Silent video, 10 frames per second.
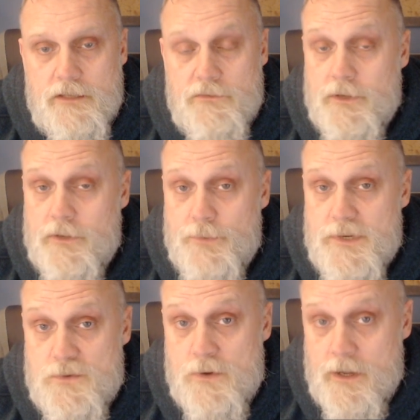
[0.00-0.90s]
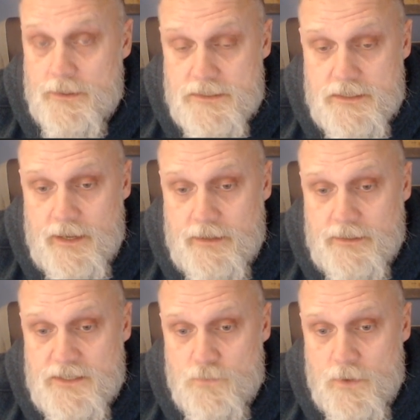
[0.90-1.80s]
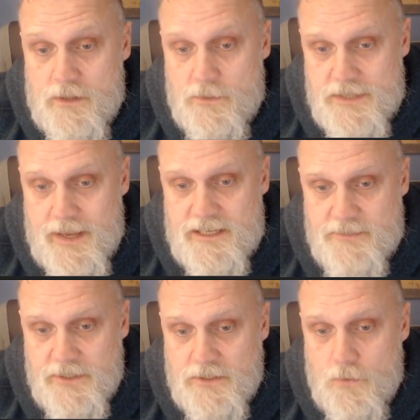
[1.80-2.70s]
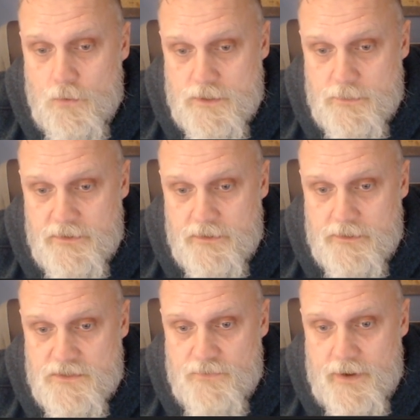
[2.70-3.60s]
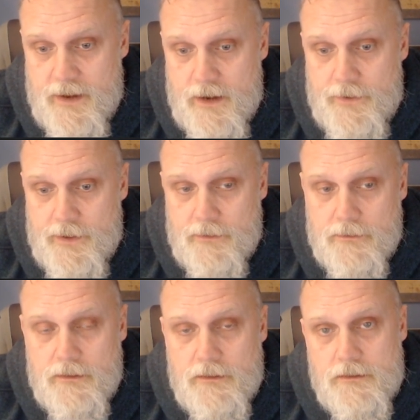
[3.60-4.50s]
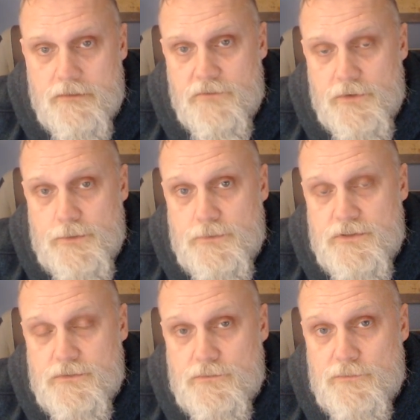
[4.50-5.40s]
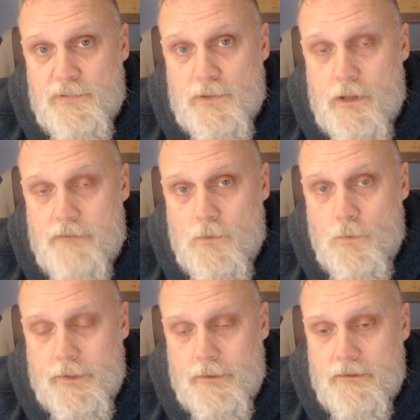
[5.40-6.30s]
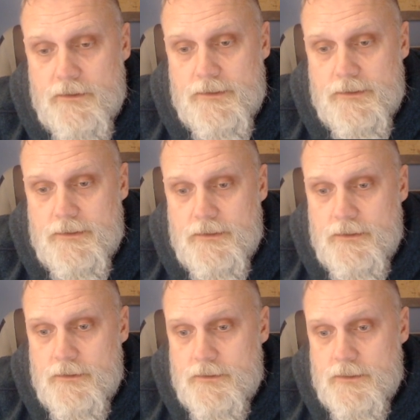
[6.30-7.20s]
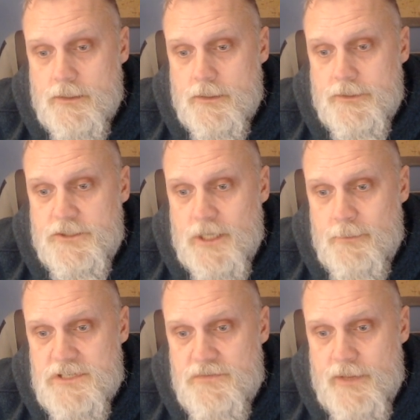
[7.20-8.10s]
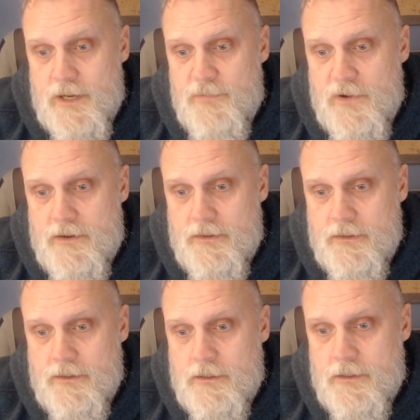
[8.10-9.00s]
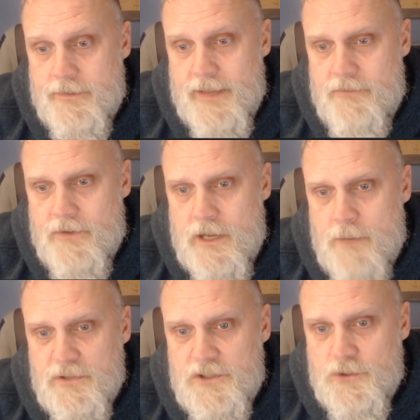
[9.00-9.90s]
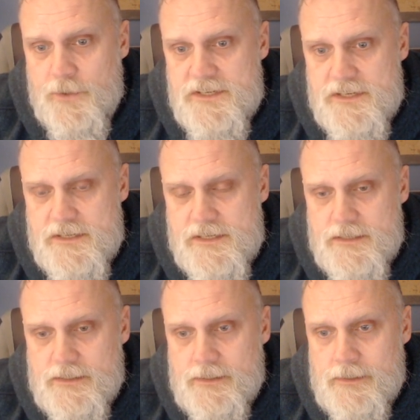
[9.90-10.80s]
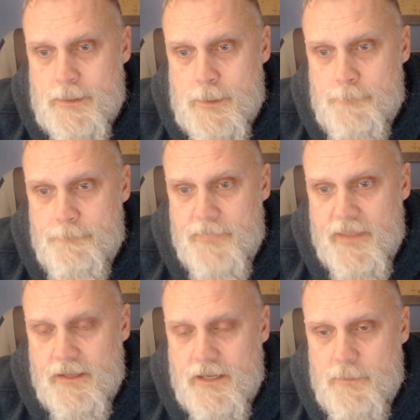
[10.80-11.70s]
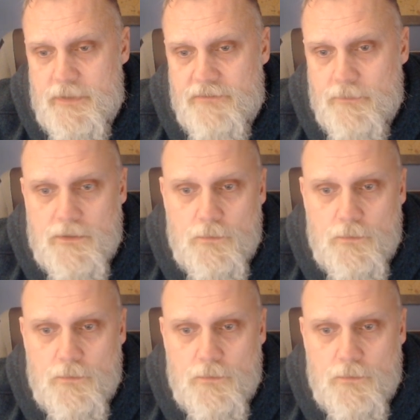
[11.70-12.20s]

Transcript: only got three squads, and at least one of those has to be good order within this red area for you to pull off a win. Uh, Germans, for their part, uh, they have a couple of choices. Um, they can come in from the